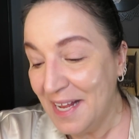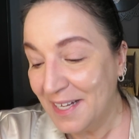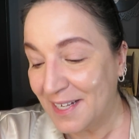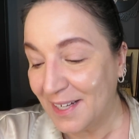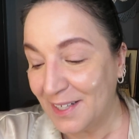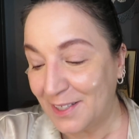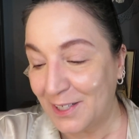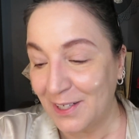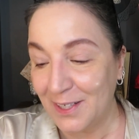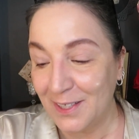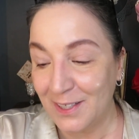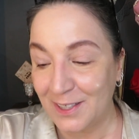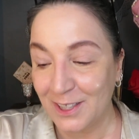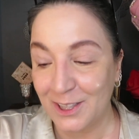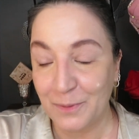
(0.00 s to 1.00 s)

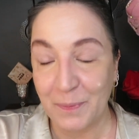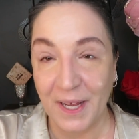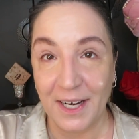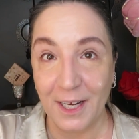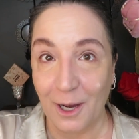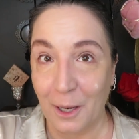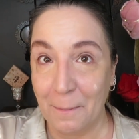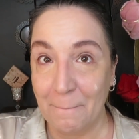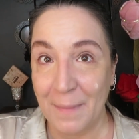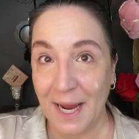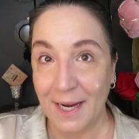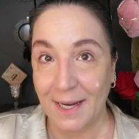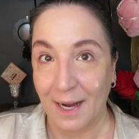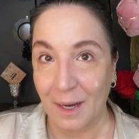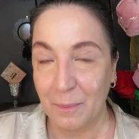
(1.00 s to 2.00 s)
to spend on
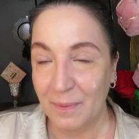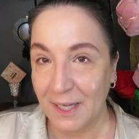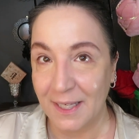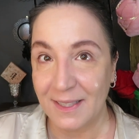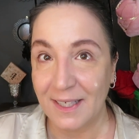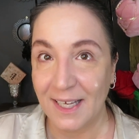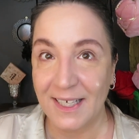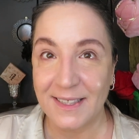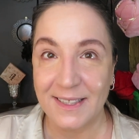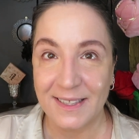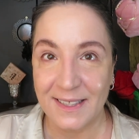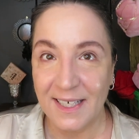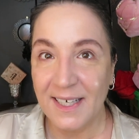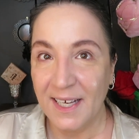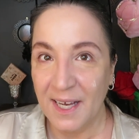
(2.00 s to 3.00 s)
makeup.
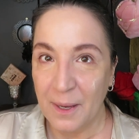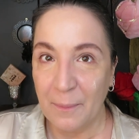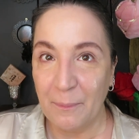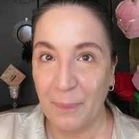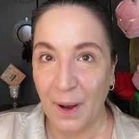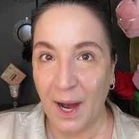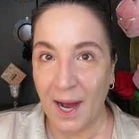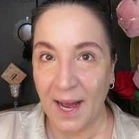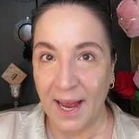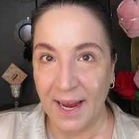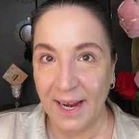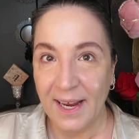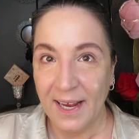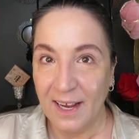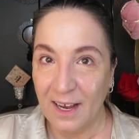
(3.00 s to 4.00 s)
Let's
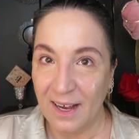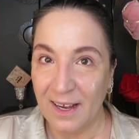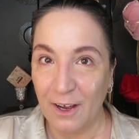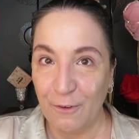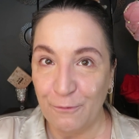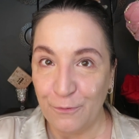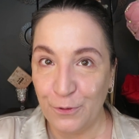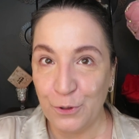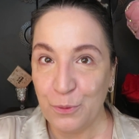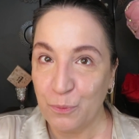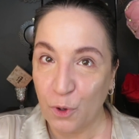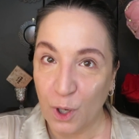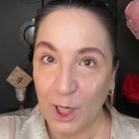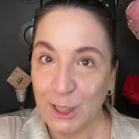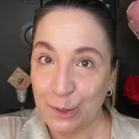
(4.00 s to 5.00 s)
buy a few
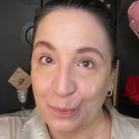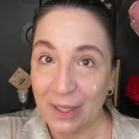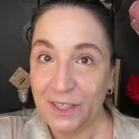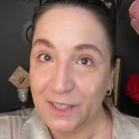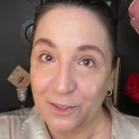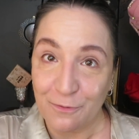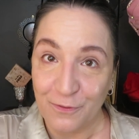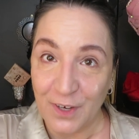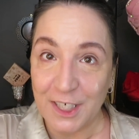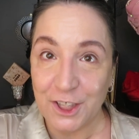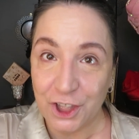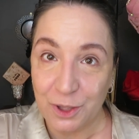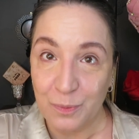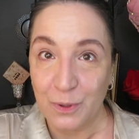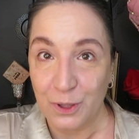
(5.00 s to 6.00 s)
more expensive
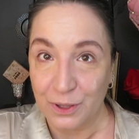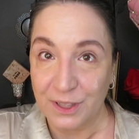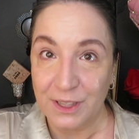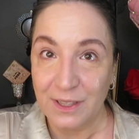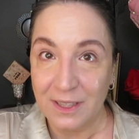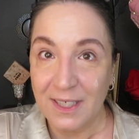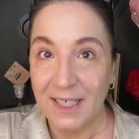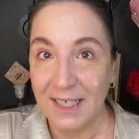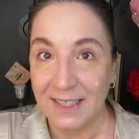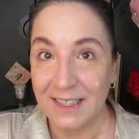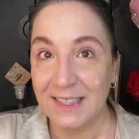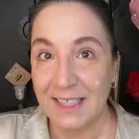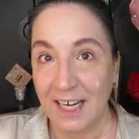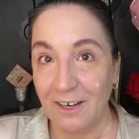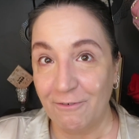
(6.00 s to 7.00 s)
vegetables
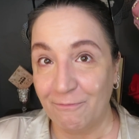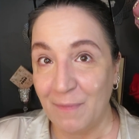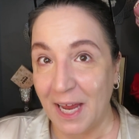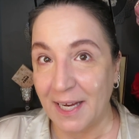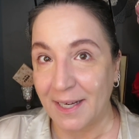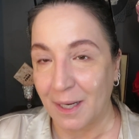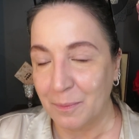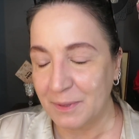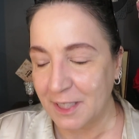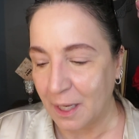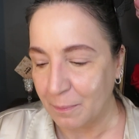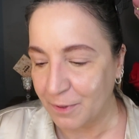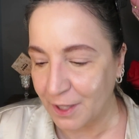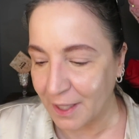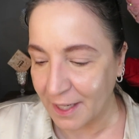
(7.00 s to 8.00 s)
instead of makeup
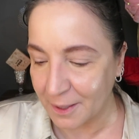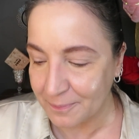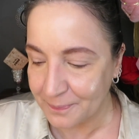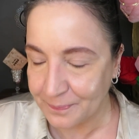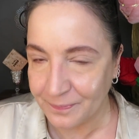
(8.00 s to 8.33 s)
type thing.